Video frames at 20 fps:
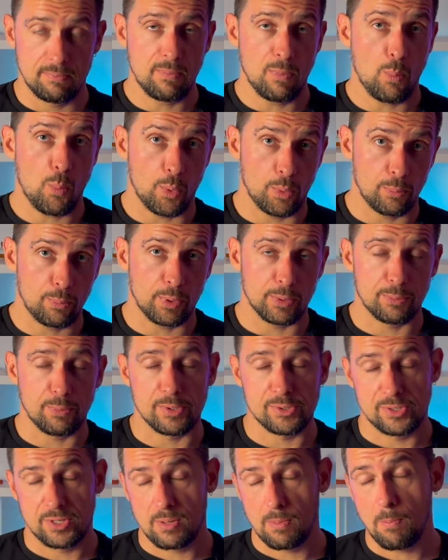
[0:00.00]
what
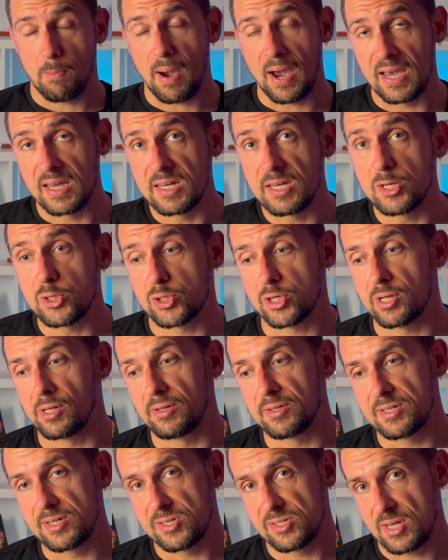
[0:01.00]
was my initial
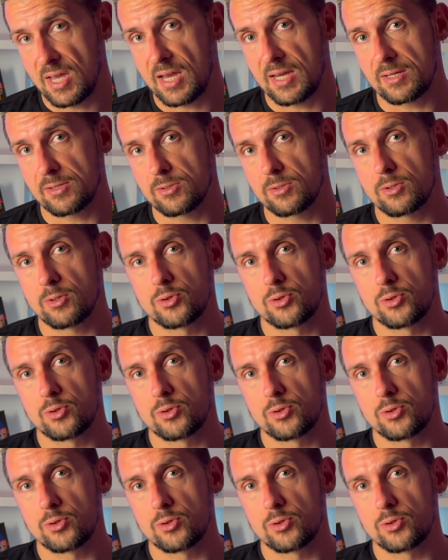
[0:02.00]
design,